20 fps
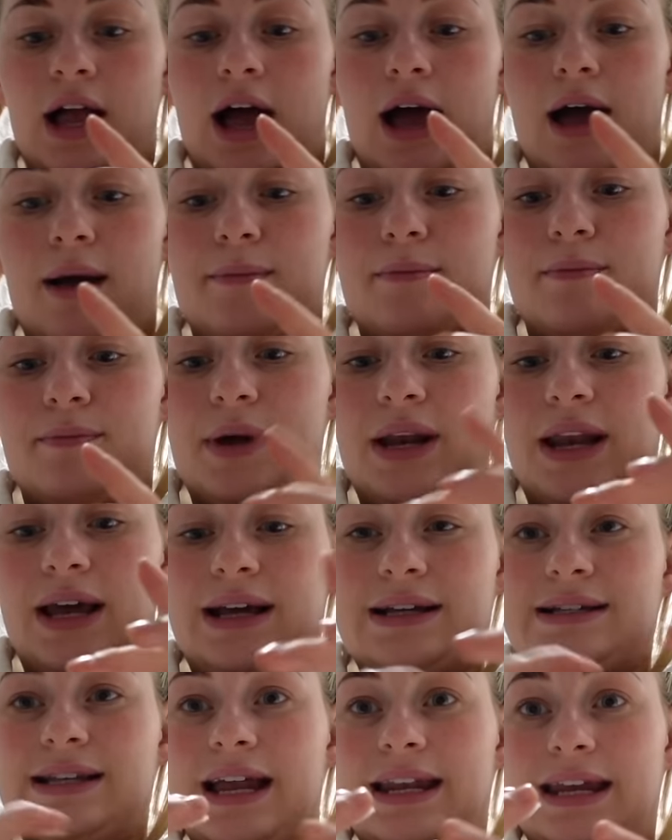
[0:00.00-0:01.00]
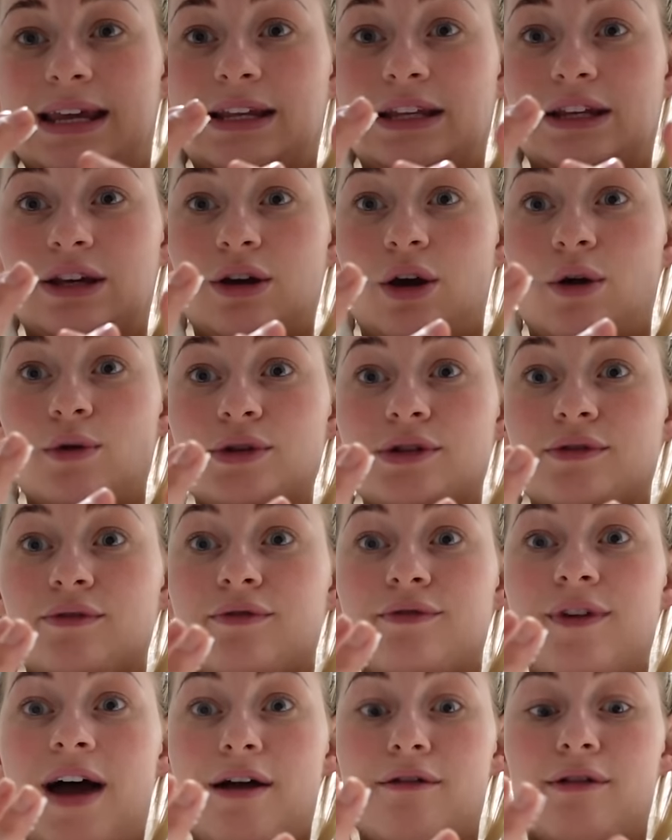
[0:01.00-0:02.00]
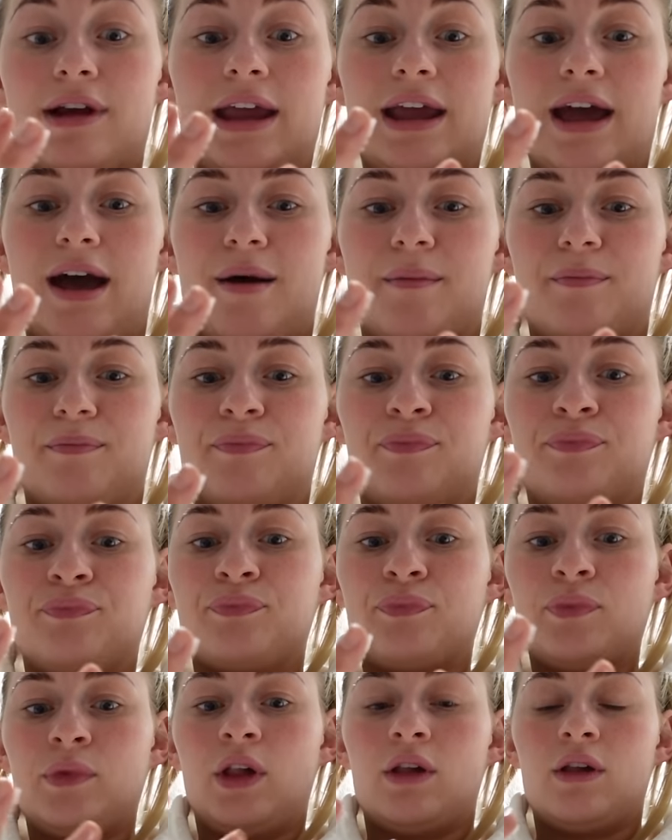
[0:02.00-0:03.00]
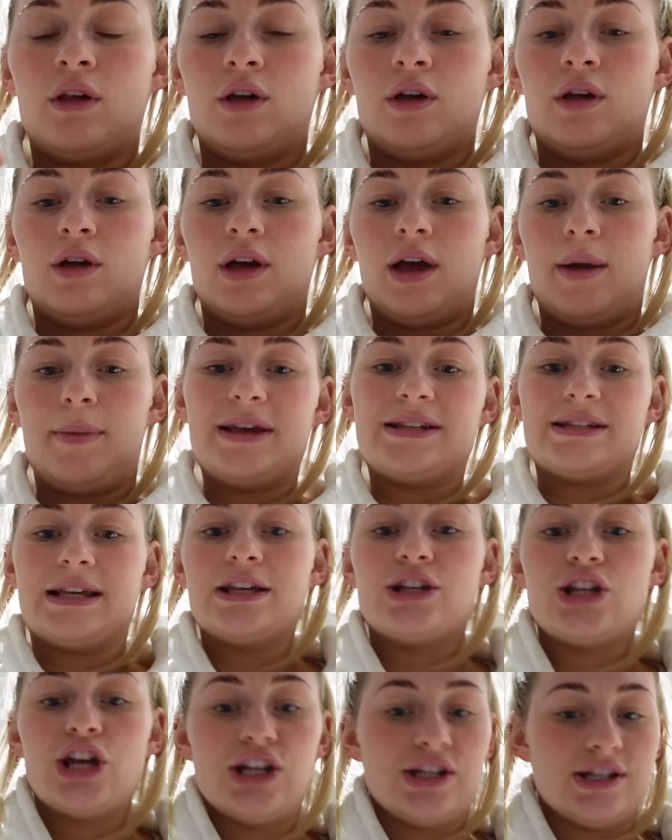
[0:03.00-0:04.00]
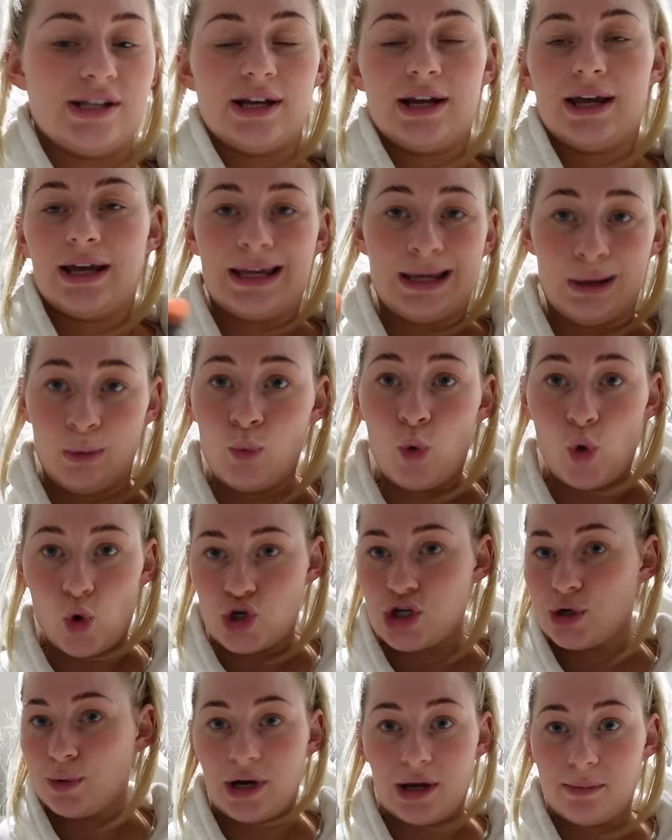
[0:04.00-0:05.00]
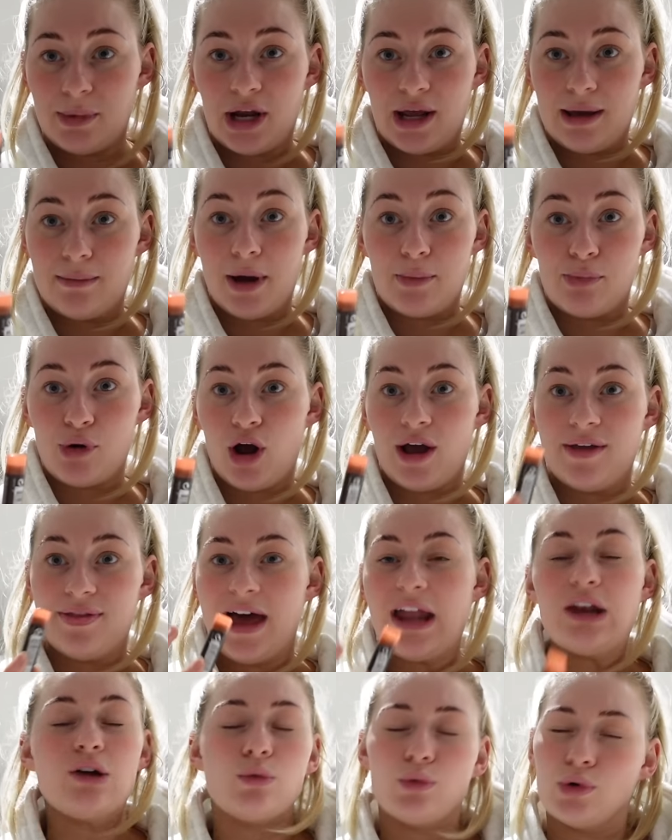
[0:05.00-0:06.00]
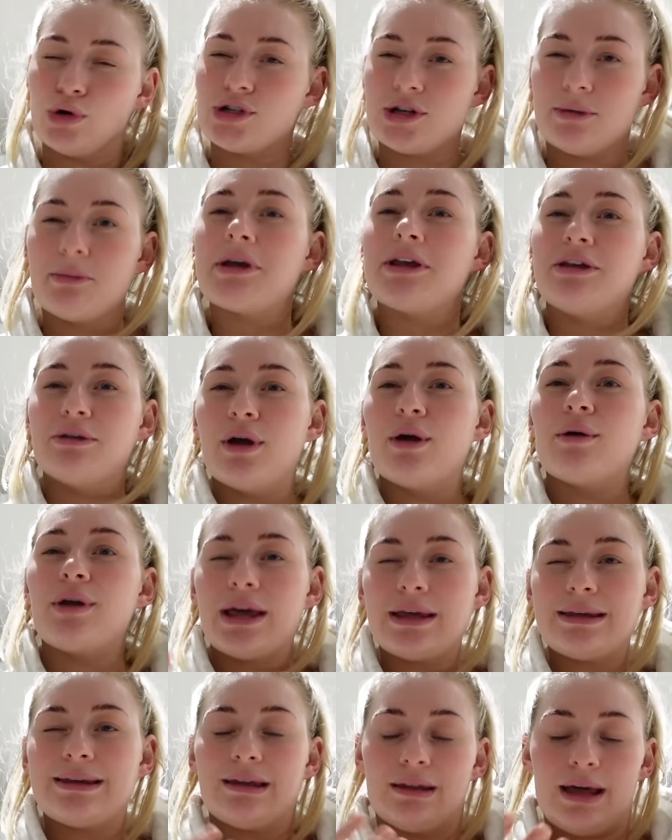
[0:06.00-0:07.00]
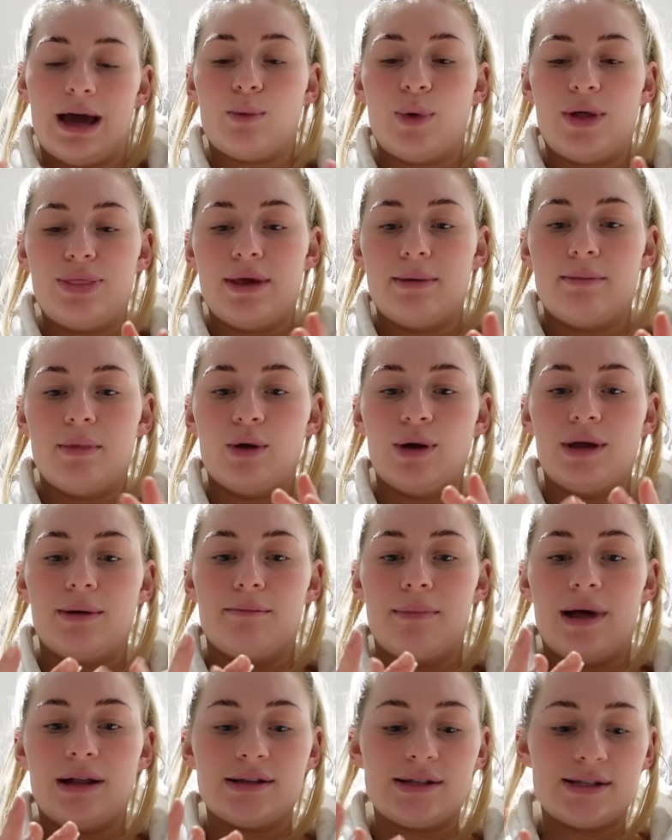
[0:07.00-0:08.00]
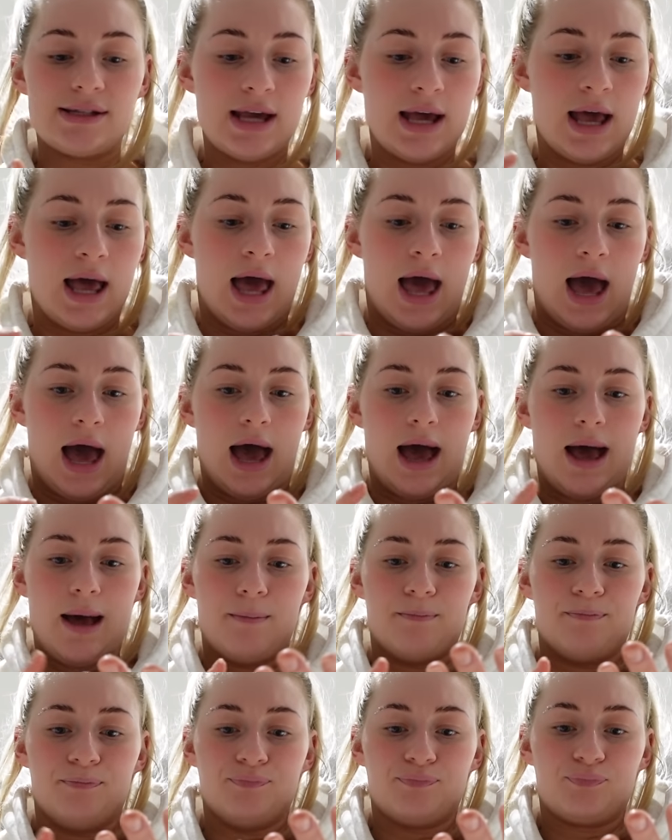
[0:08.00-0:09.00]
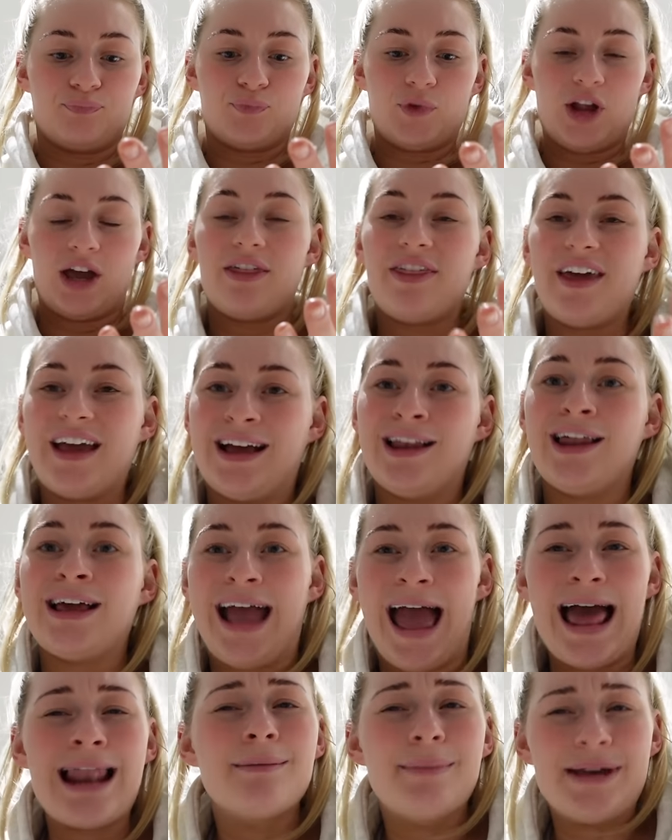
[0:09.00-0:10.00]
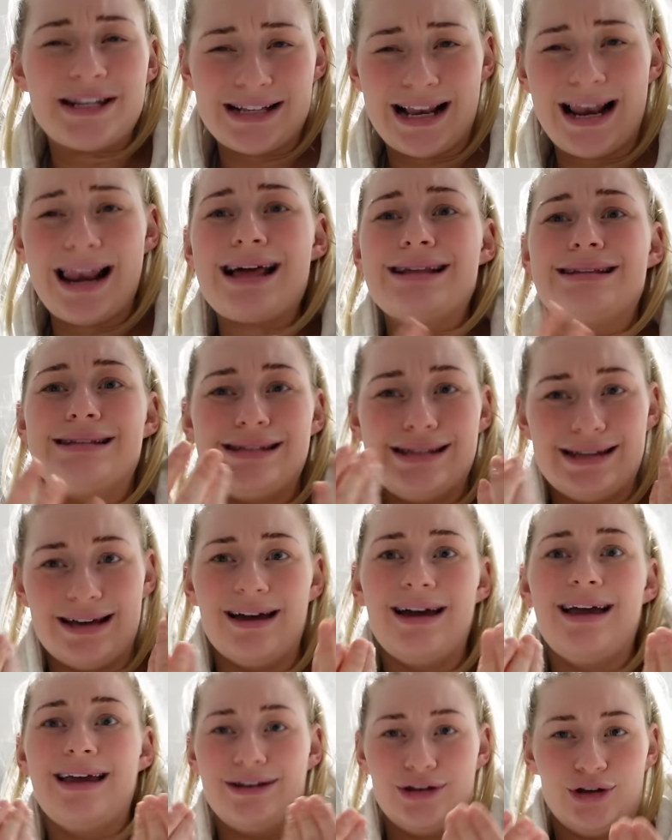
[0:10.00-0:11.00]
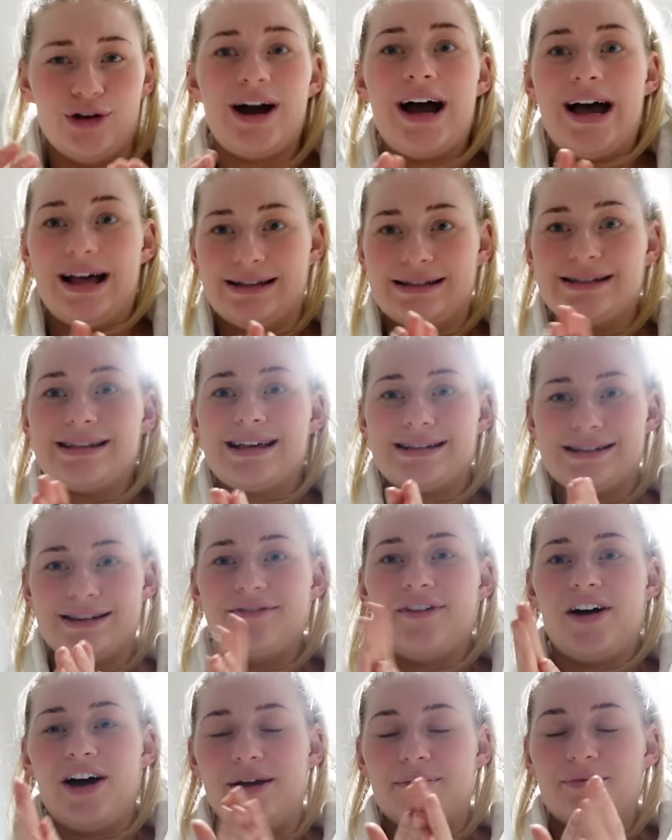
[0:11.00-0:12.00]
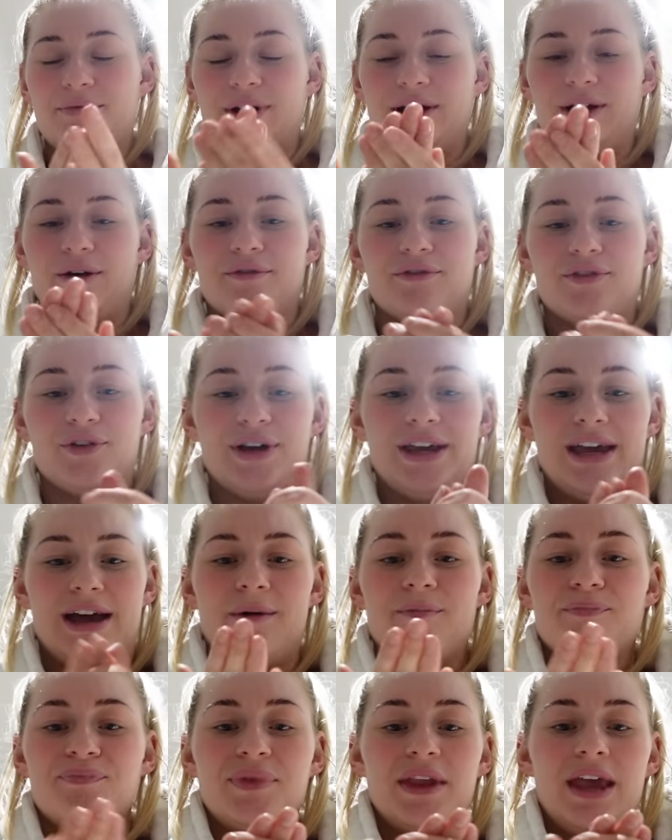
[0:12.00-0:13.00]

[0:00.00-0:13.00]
But like I said, it goes very, it basically turns to like water when I put it in my bra in there. Not water, but you know, like when the emollient melts. I think like Elemis cleanser in your hands. That's the vibe we're going for here.